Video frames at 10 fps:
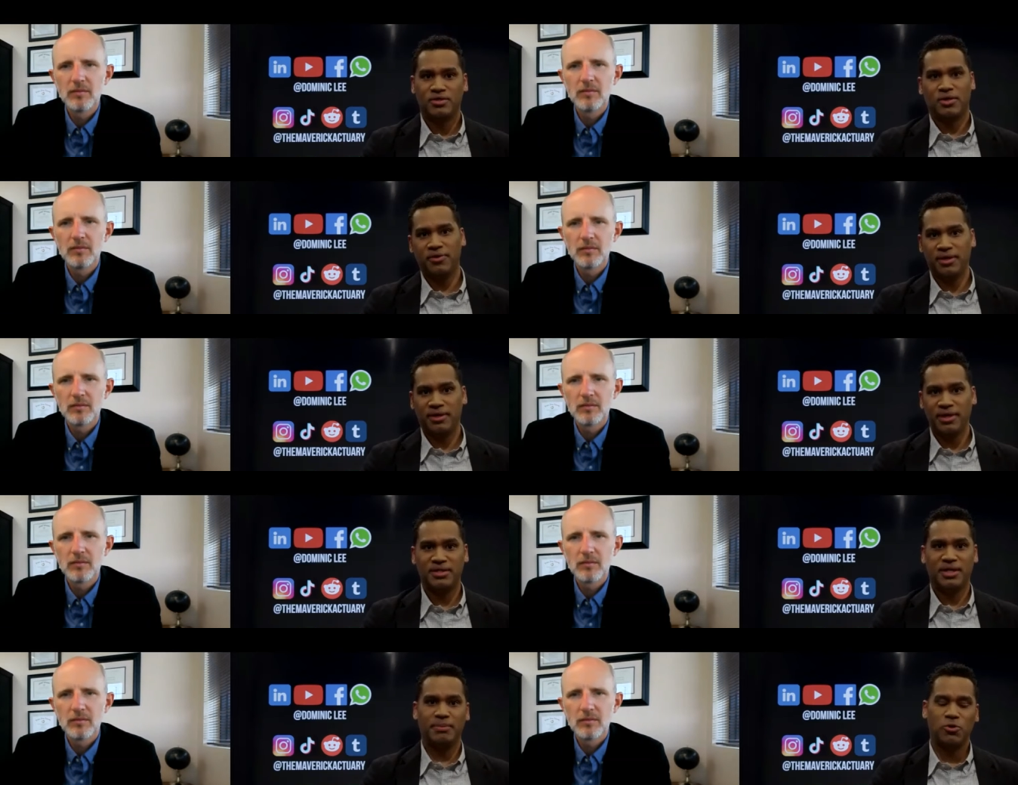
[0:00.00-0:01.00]
Speaker 1: So three things
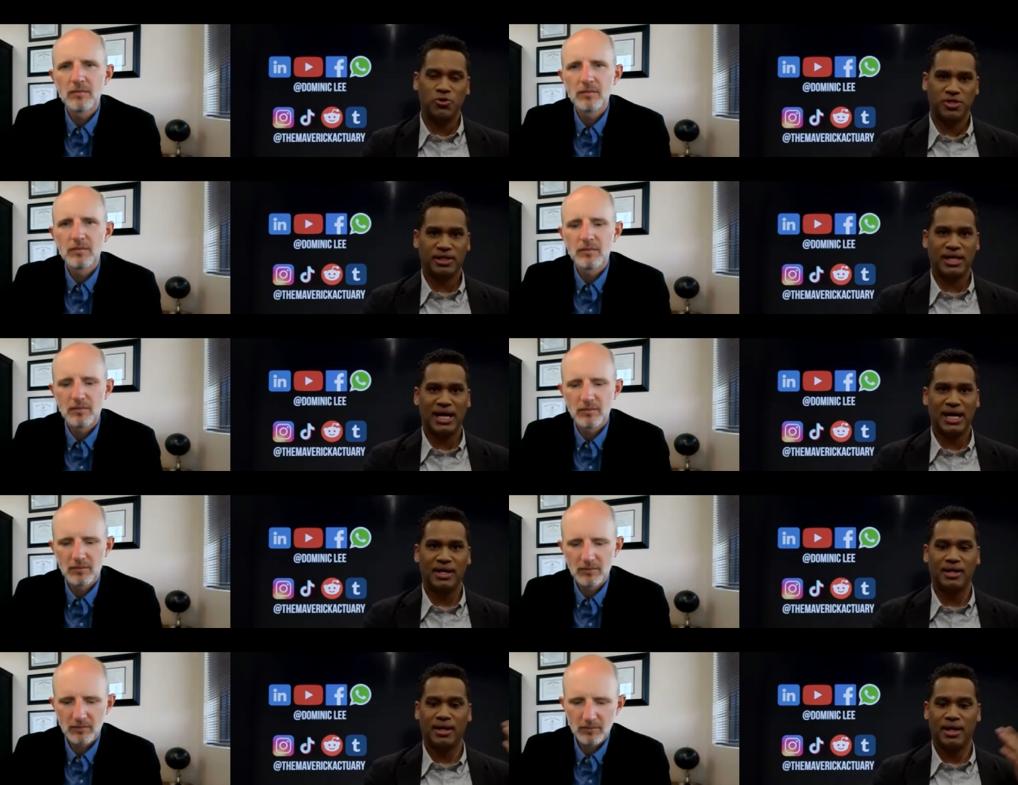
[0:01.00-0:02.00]
there, emotion,
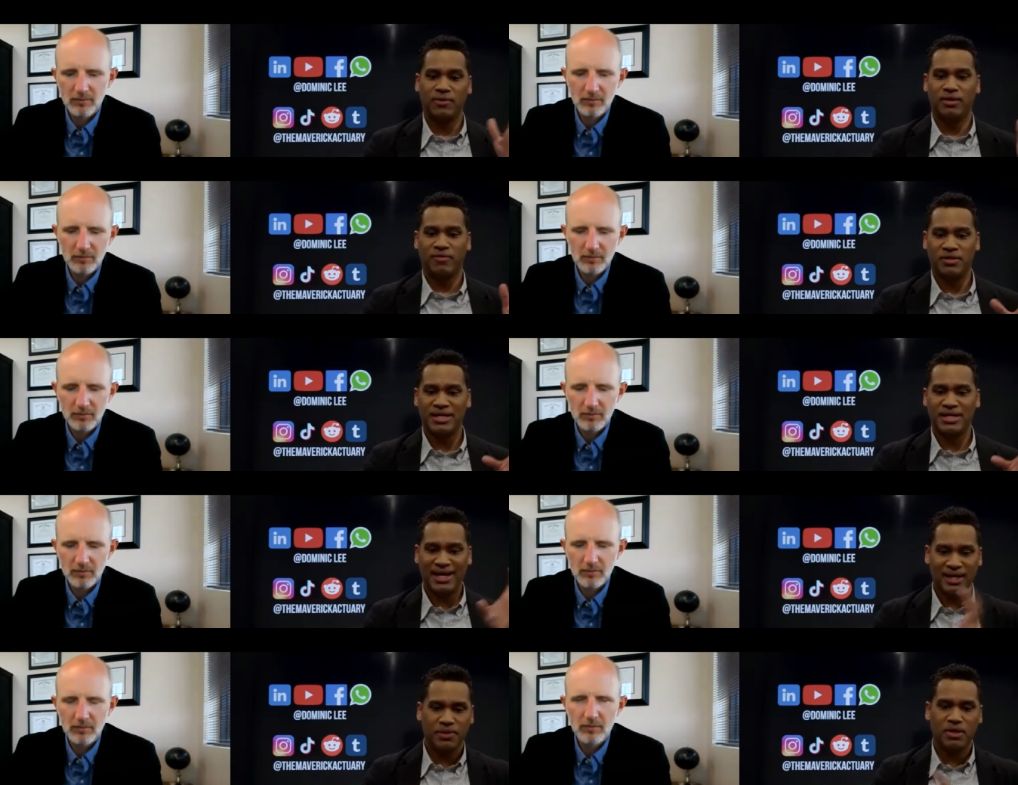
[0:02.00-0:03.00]
clarity, and relevance. That
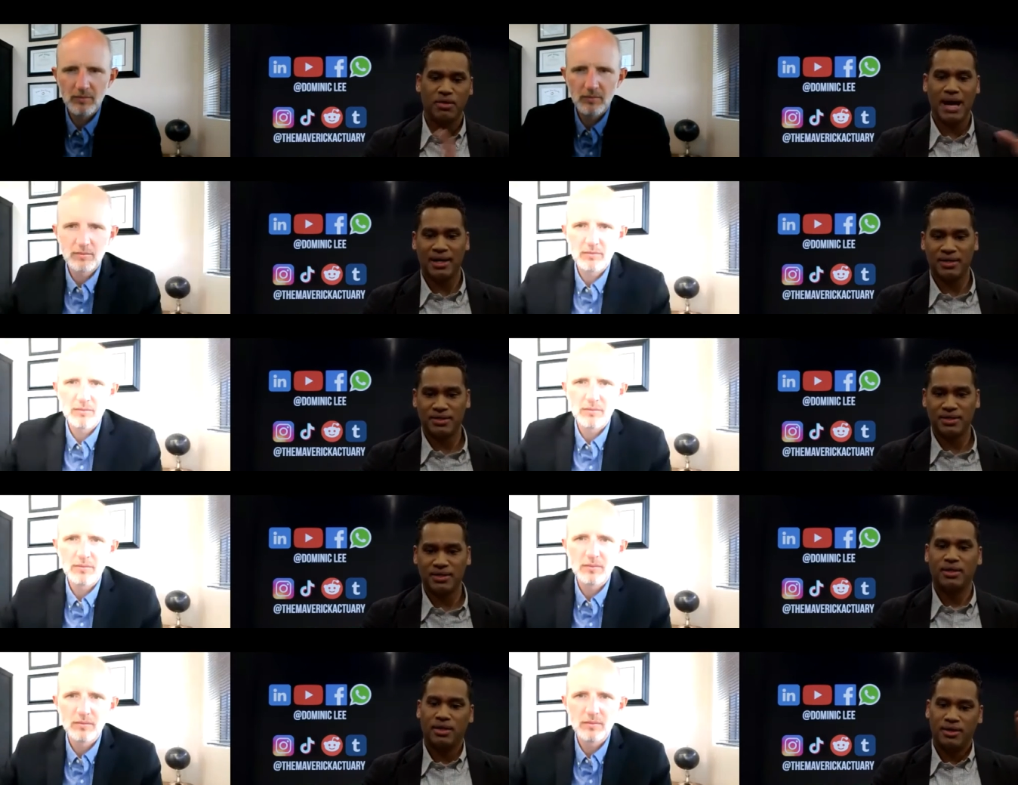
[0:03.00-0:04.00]
can help you to balance
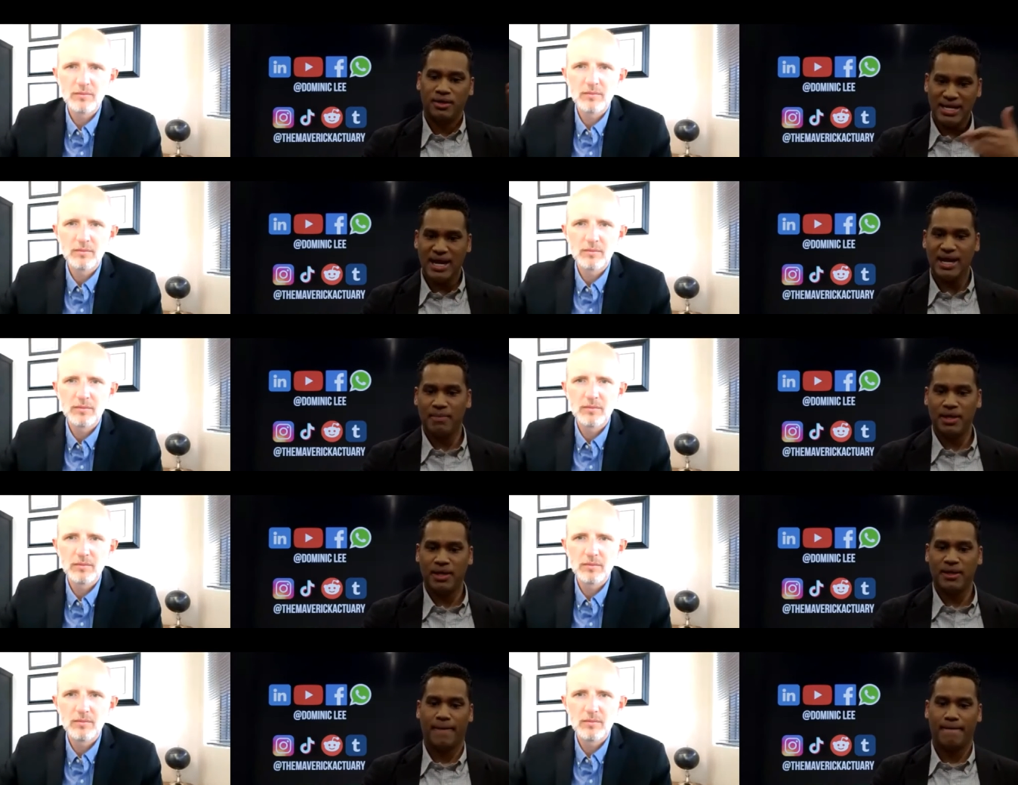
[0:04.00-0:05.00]
that
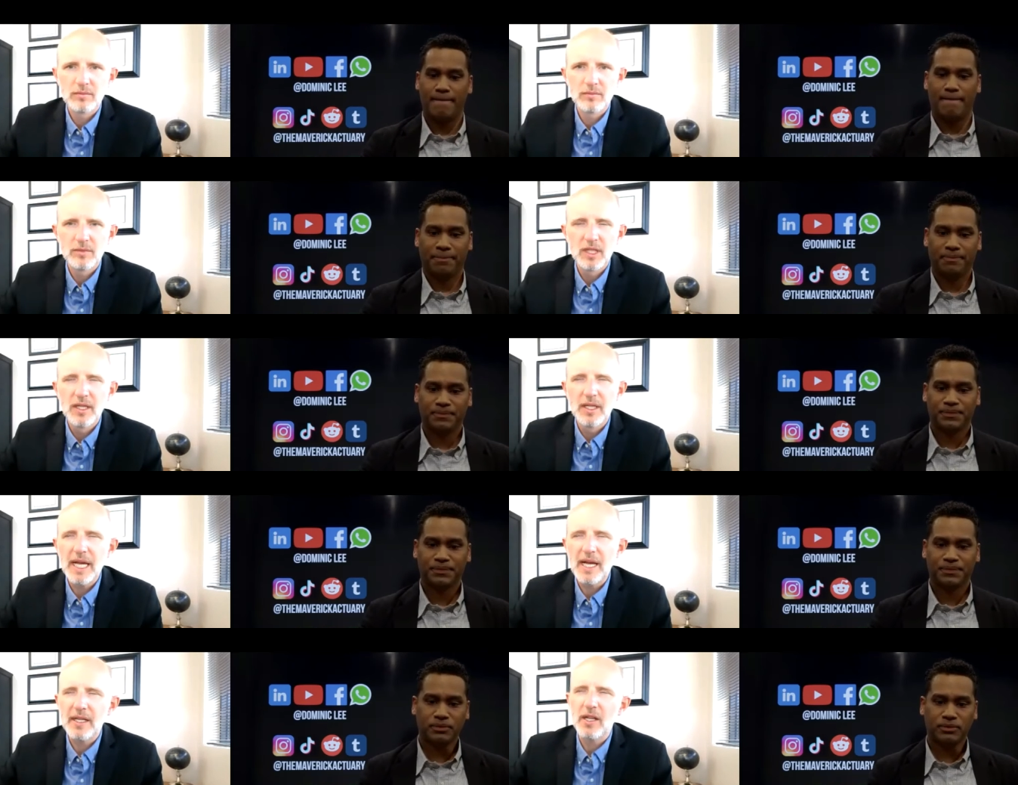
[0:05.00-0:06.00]
Speaker 2: dynamic.
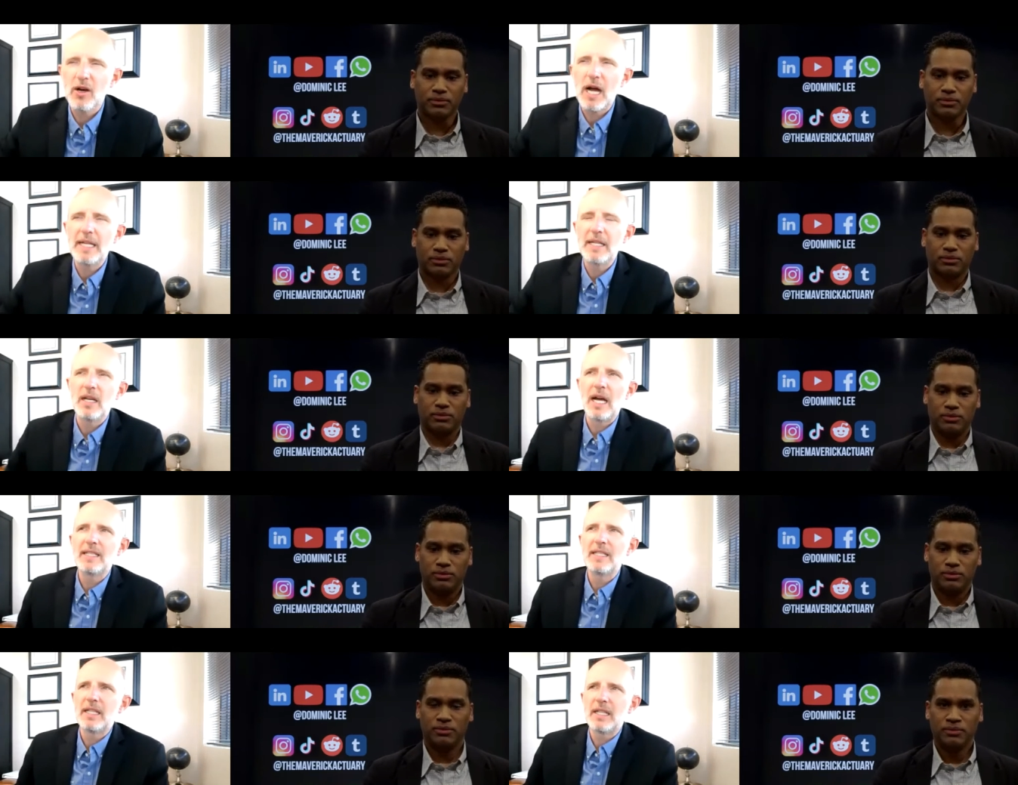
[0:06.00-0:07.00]
Yeah, you know, I, I
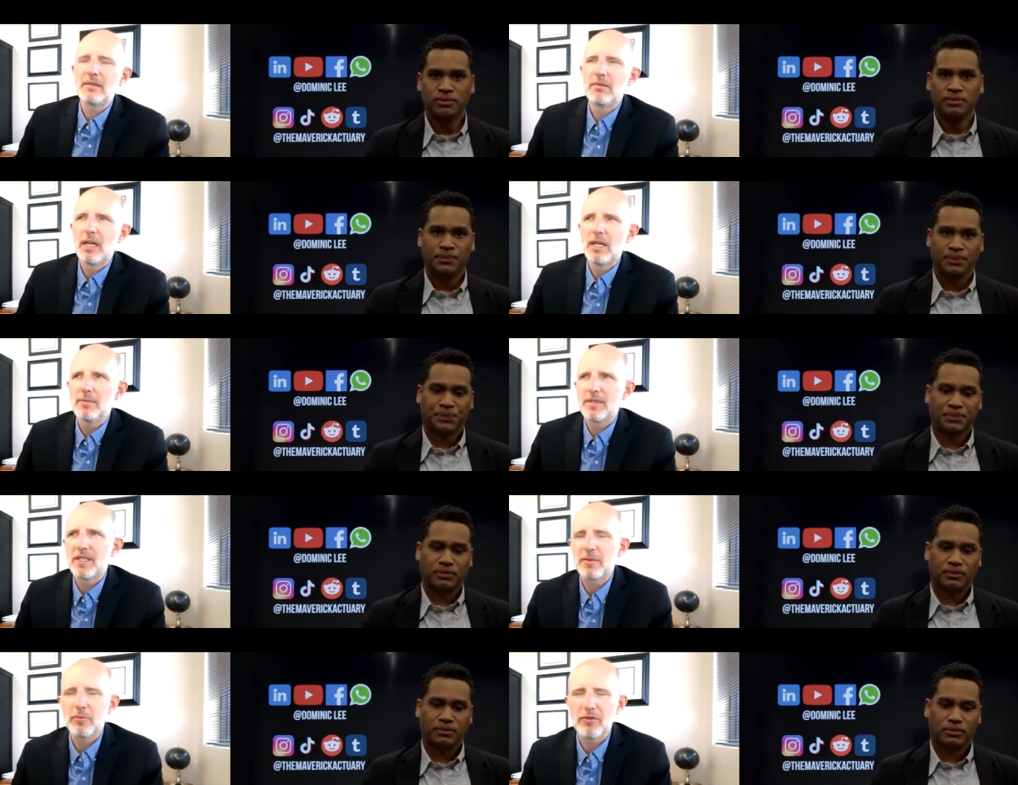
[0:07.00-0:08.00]
did a um,
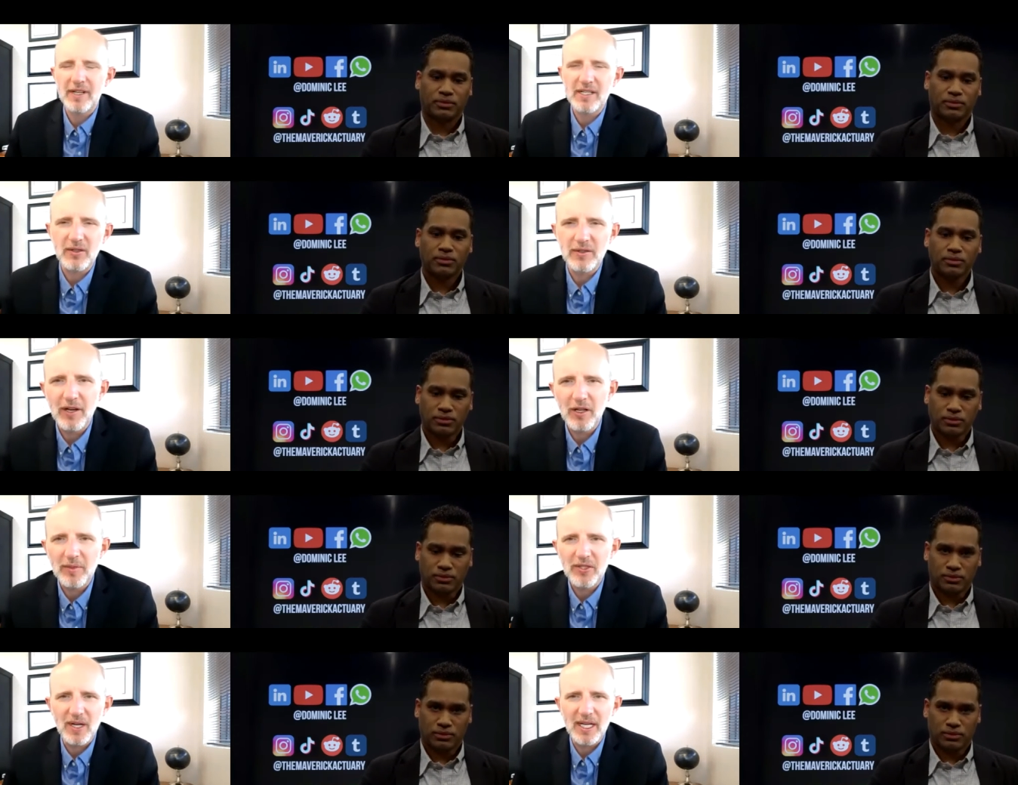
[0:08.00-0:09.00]
just some professional
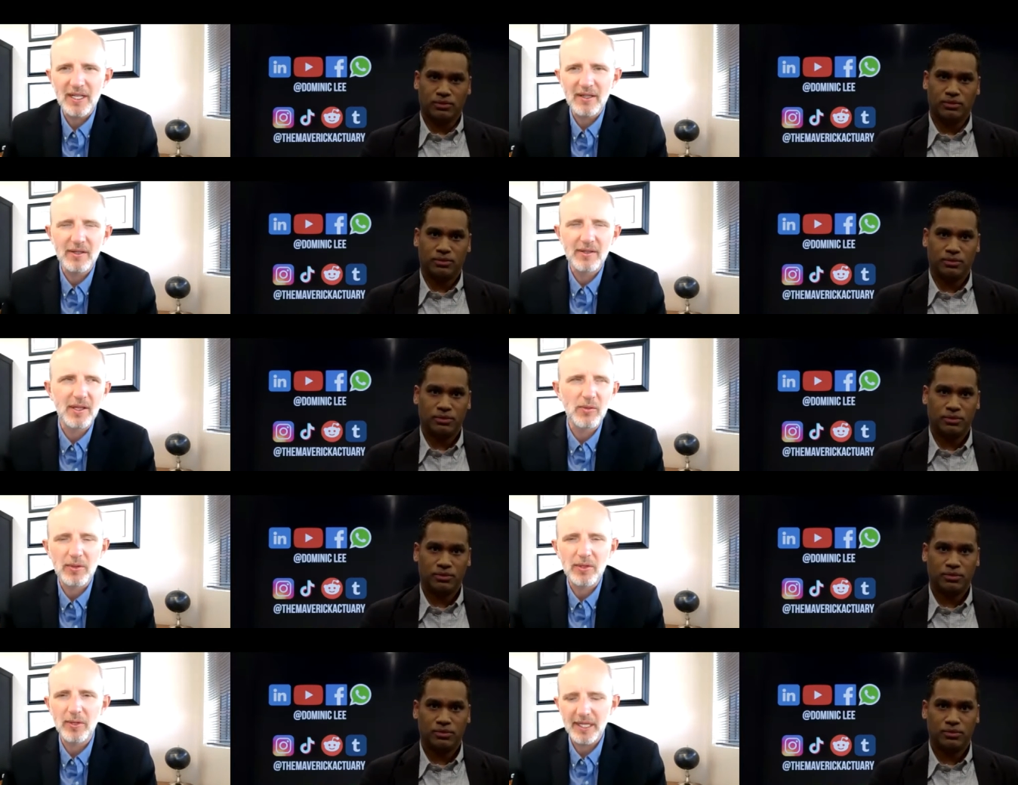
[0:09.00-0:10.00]
development training that uh, we were
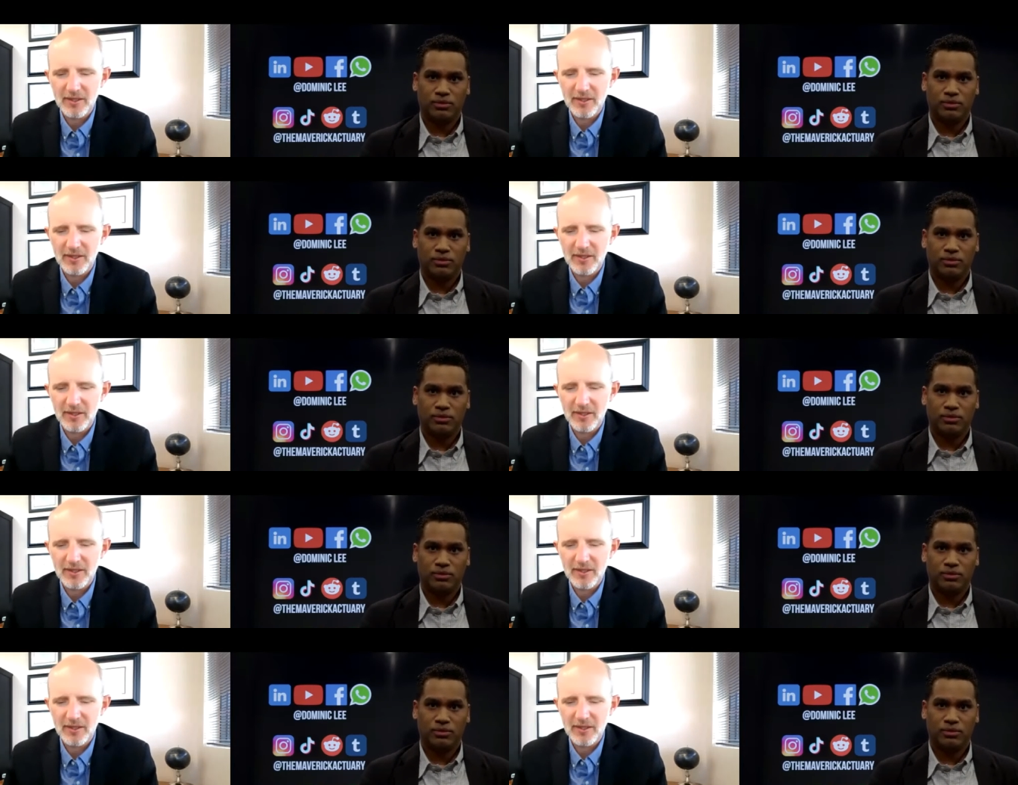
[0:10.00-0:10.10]
doing